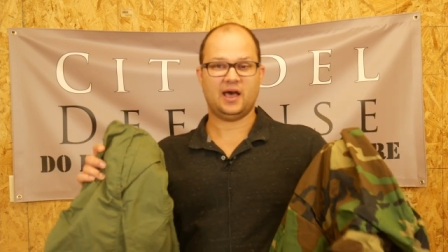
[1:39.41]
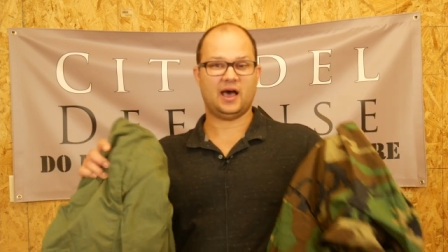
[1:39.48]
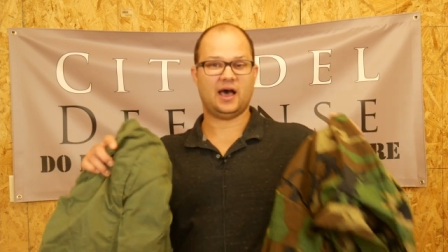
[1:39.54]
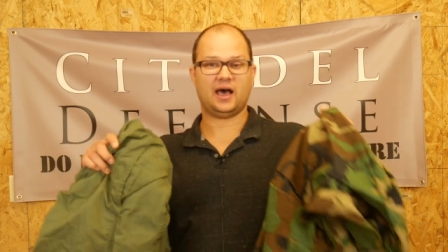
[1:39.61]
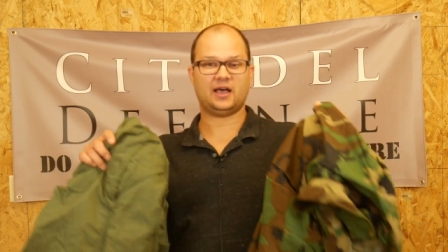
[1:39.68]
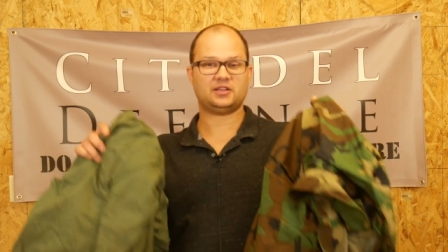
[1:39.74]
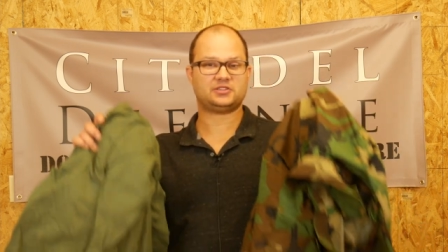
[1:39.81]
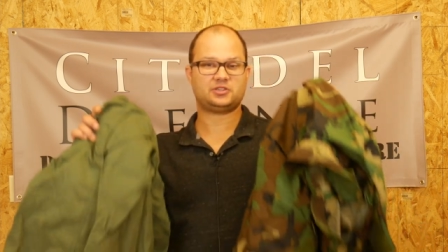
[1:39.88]

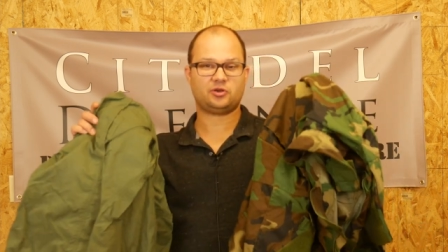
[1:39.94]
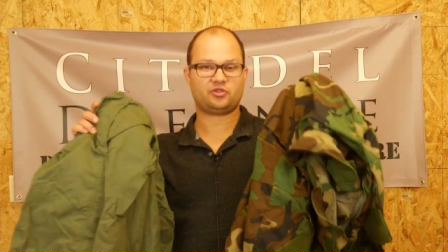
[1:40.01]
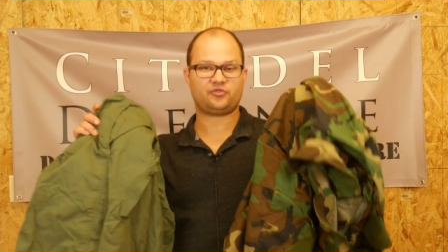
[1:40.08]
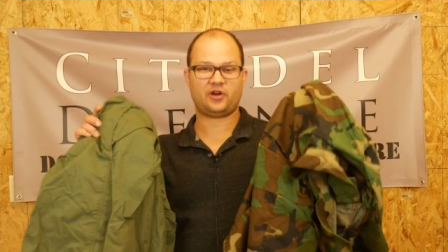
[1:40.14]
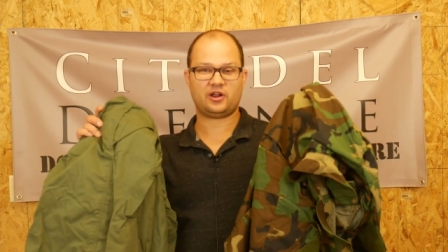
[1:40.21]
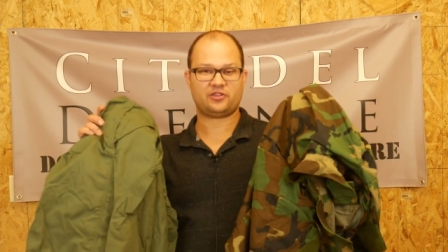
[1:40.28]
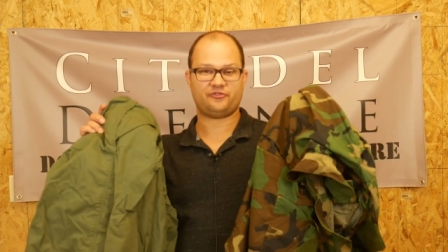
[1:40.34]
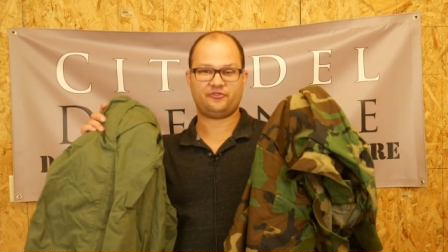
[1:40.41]
Uh, so, as
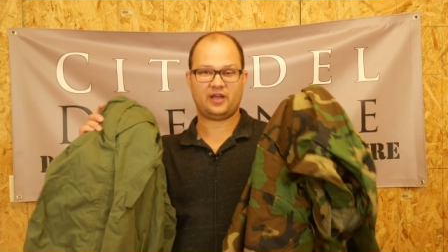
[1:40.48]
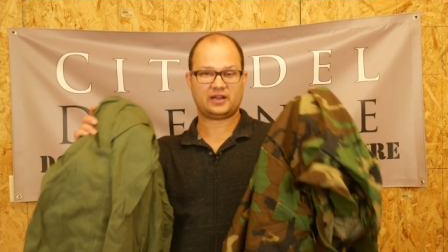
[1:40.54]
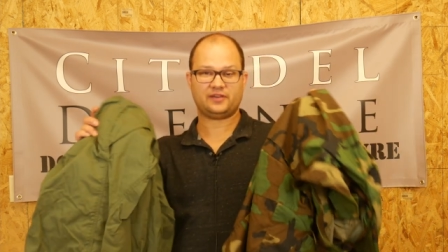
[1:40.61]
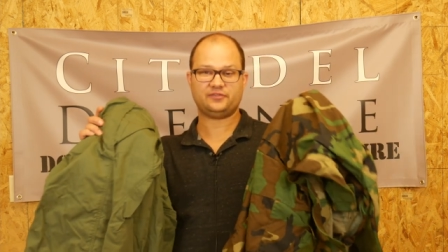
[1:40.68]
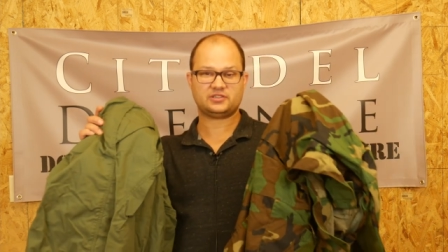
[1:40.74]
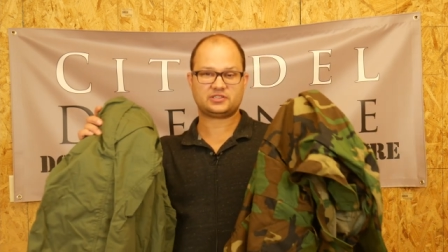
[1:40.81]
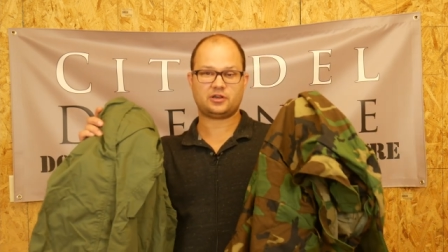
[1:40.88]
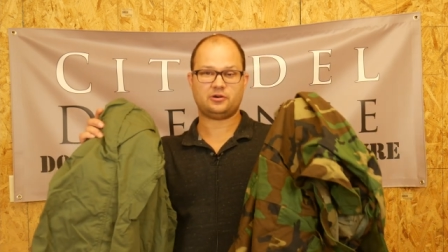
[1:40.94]
far as
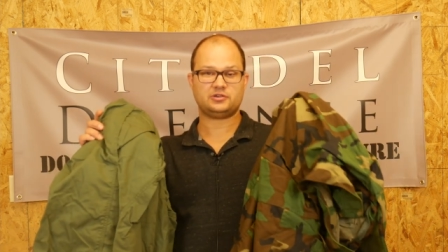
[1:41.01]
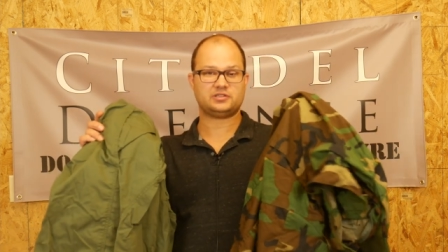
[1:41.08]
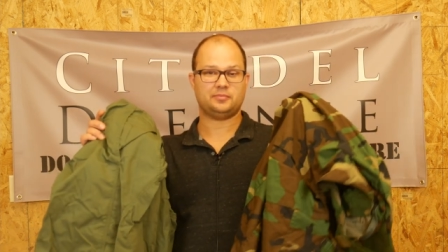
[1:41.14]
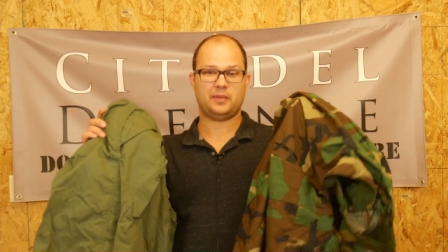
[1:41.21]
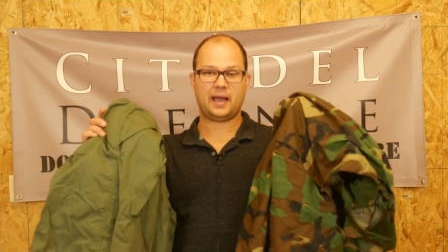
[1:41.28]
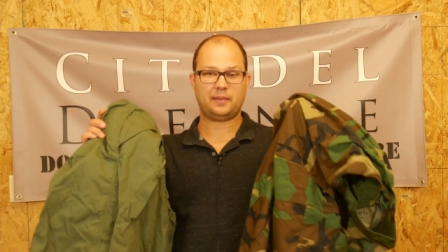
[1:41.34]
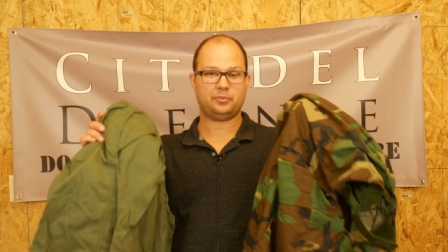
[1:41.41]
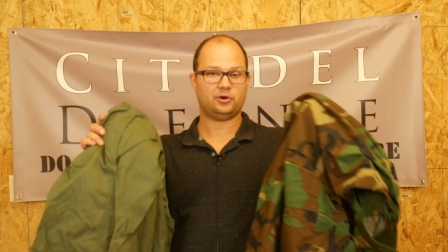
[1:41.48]
effectiveness goes,
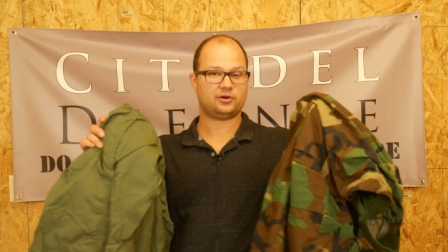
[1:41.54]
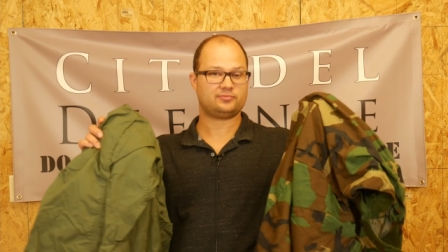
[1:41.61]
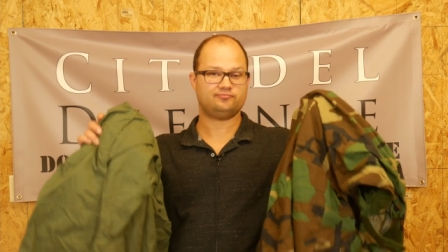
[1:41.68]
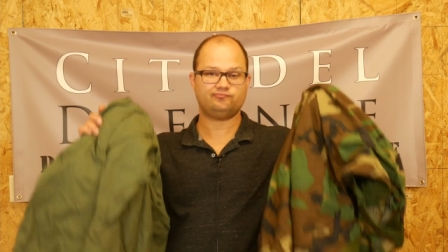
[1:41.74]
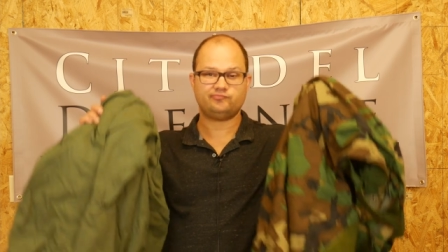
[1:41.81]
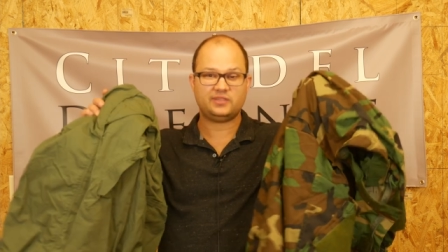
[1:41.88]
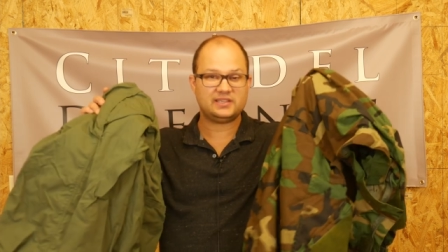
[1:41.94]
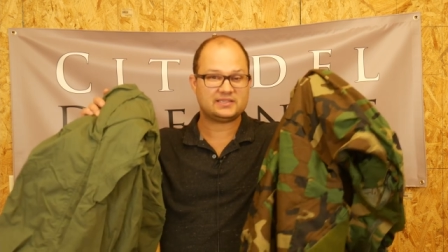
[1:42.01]
in my book,
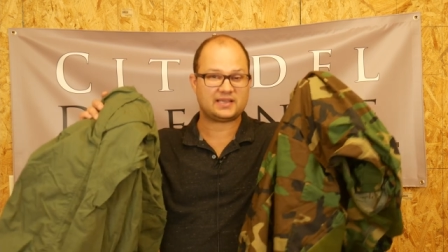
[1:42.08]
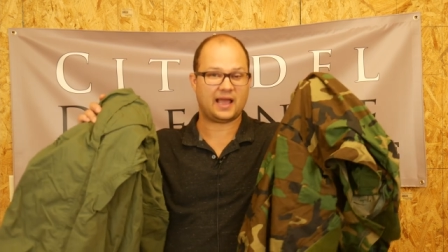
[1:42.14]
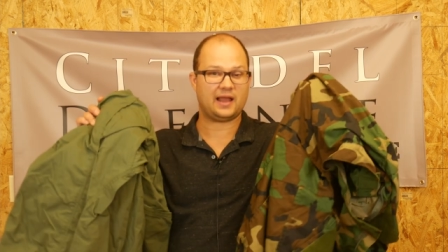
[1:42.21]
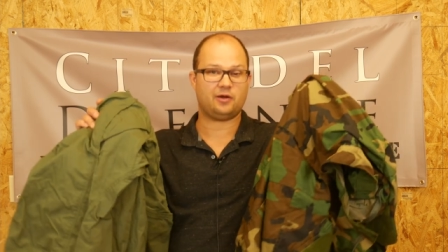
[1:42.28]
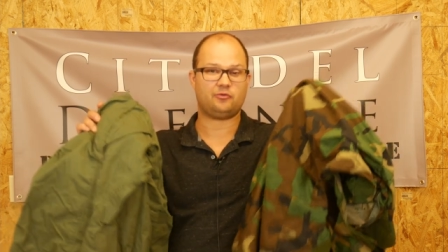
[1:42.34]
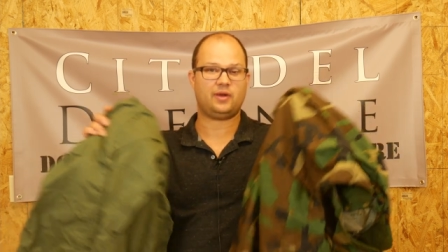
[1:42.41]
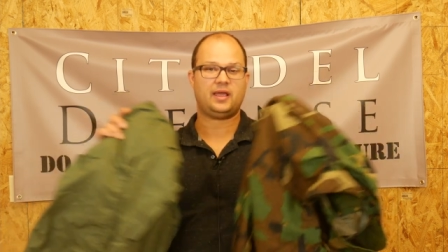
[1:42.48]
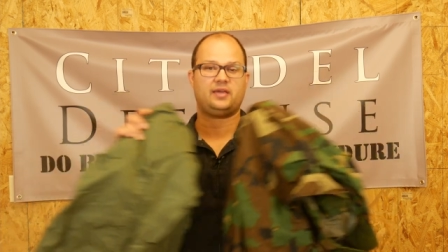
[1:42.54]
these
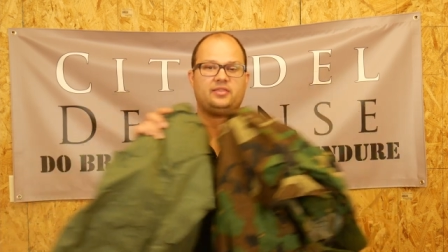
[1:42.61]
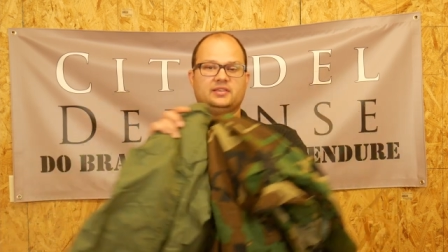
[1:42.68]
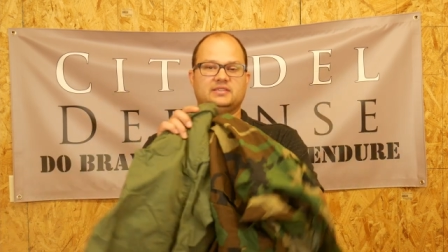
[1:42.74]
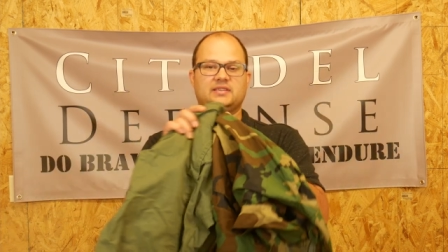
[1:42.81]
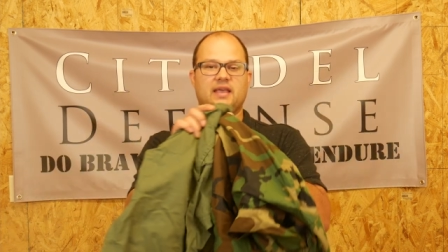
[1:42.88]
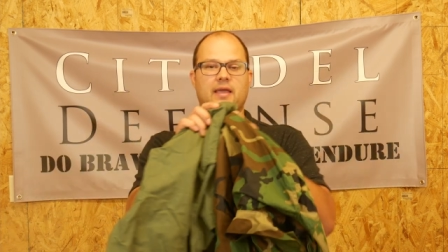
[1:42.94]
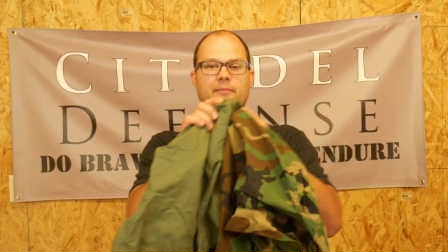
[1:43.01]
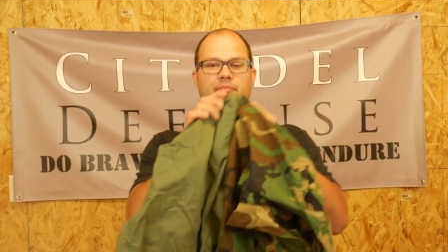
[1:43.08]
kind of rank the
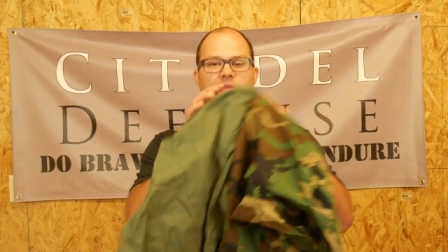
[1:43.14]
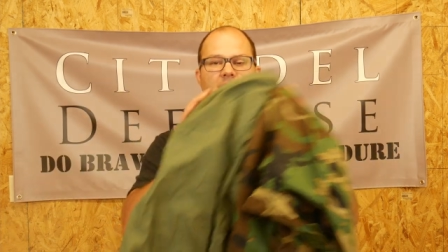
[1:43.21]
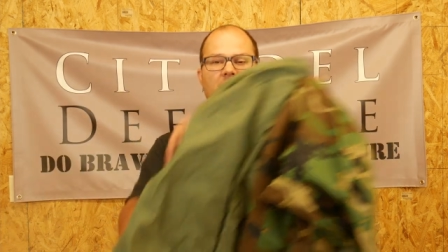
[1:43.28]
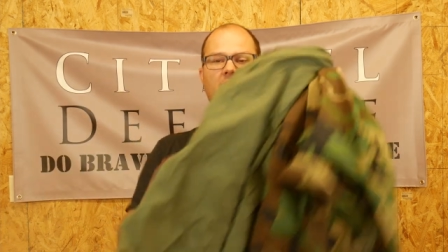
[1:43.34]
same.